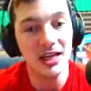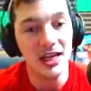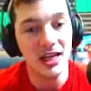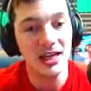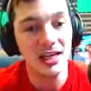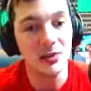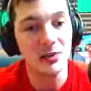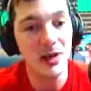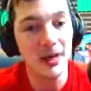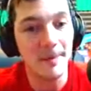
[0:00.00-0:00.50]

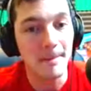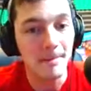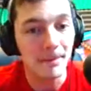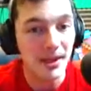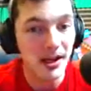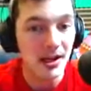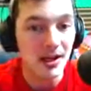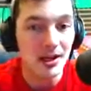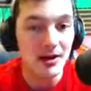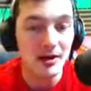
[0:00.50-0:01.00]
Anyway,
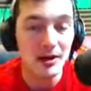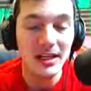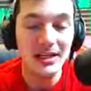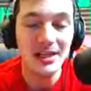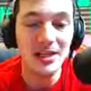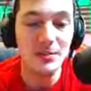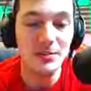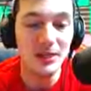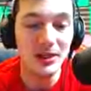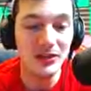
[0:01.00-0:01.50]
right
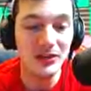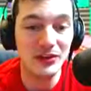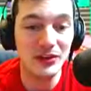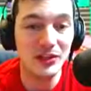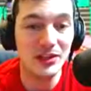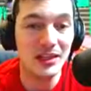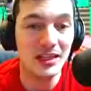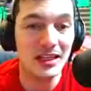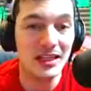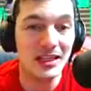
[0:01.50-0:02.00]
there, plus
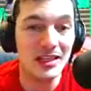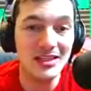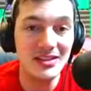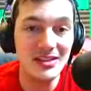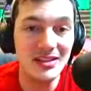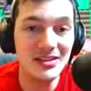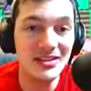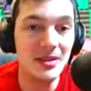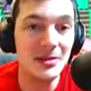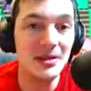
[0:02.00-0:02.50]
30. This
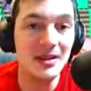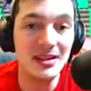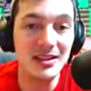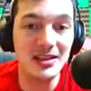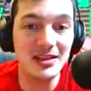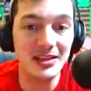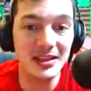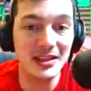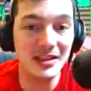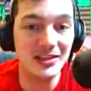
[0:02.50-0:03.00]
is some of
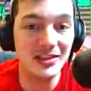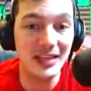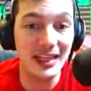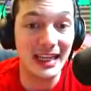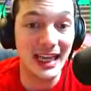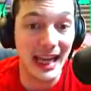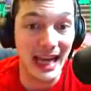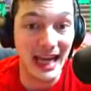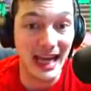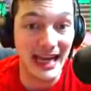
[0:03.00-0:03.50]
the things that
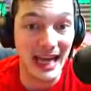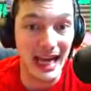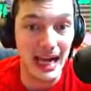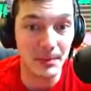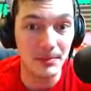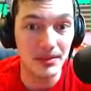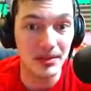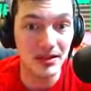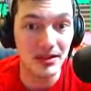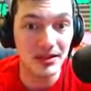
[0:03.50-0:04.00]
can
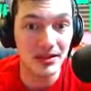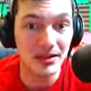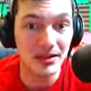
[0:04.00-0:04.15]
happen.